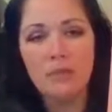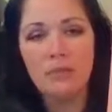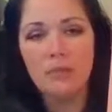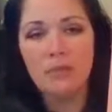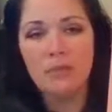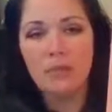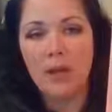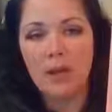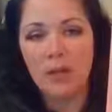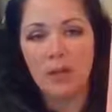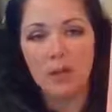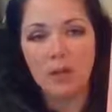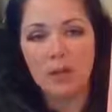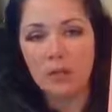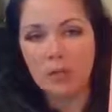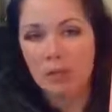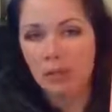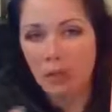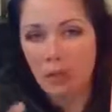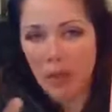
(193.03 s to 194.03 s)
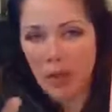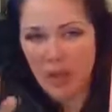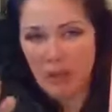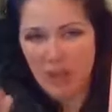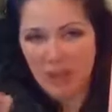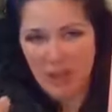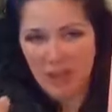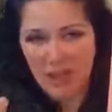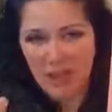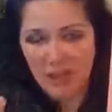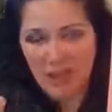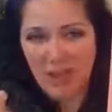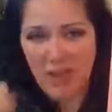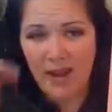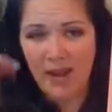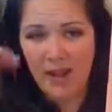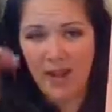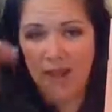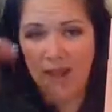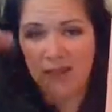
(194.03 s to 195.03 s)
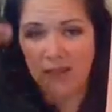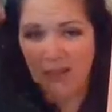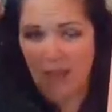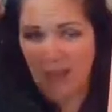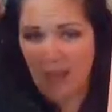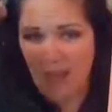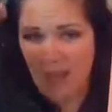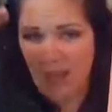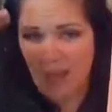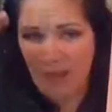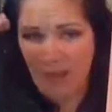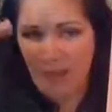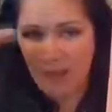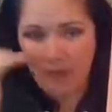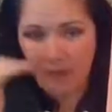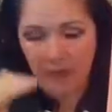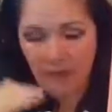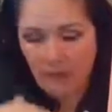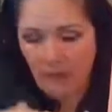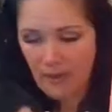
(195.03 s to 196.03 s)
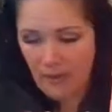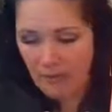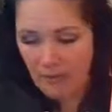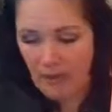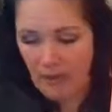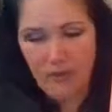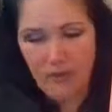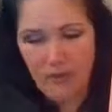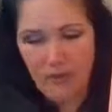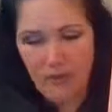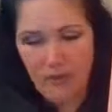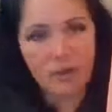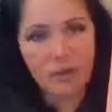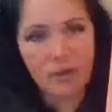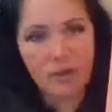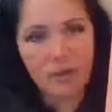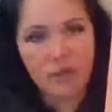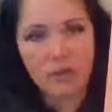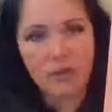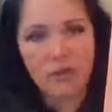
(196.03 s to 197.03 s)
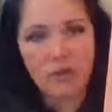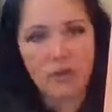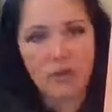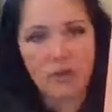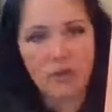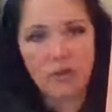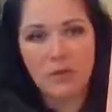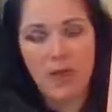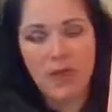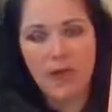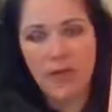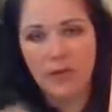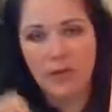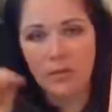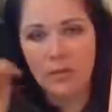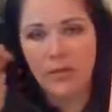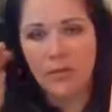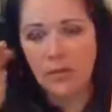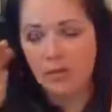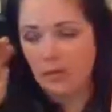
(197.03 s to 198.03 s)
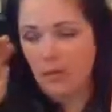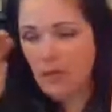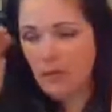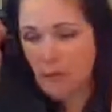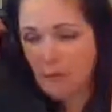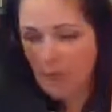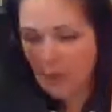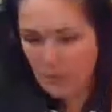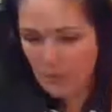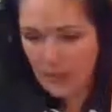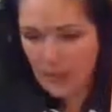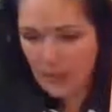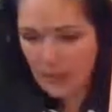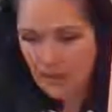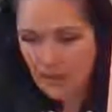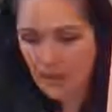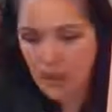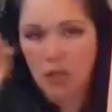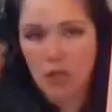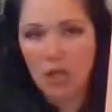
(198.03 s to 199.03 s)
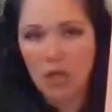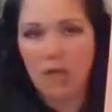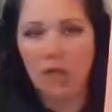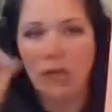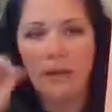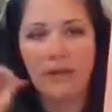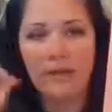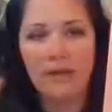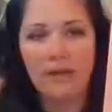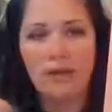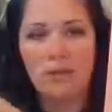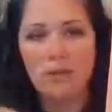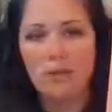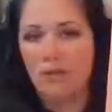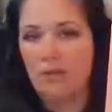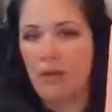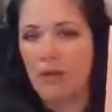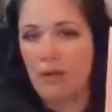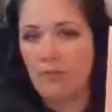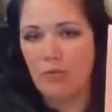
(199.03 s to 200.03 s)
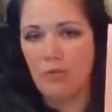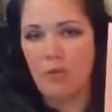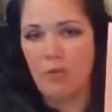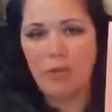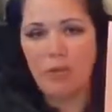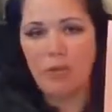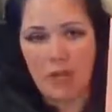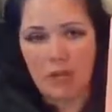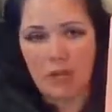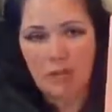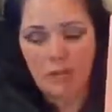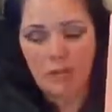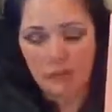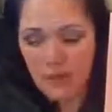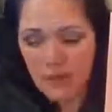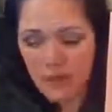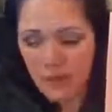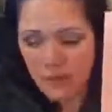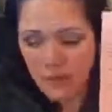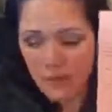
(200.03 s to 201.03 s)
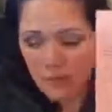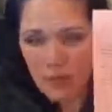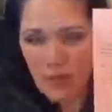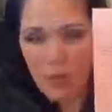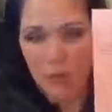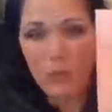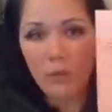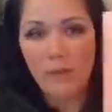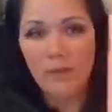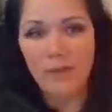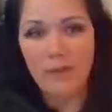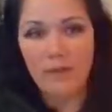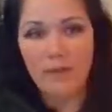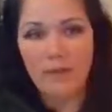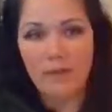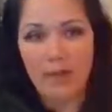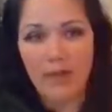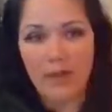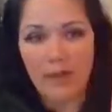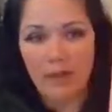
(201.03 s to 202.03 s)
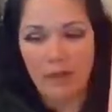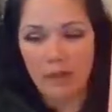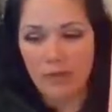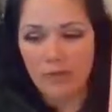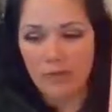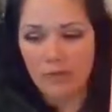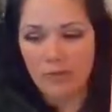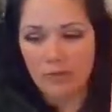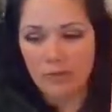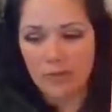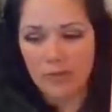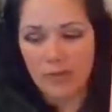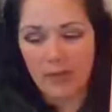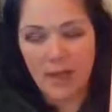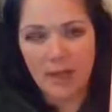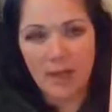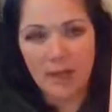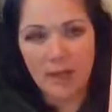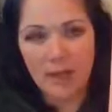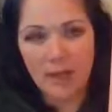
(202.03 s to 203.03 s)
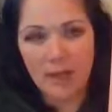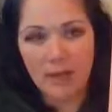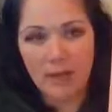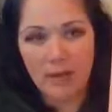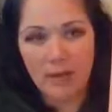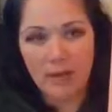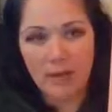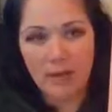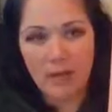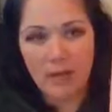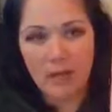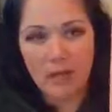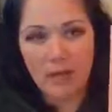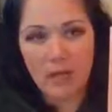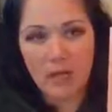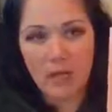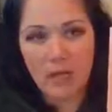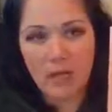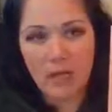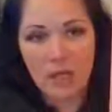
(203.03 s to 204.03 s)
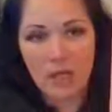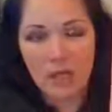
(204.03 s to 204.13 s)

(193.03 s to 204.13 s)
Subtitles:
my own Google website that has like everything right there. So that can be your like main place to go and then just grab what you need. So hopefully that helps streamline everything for everybody.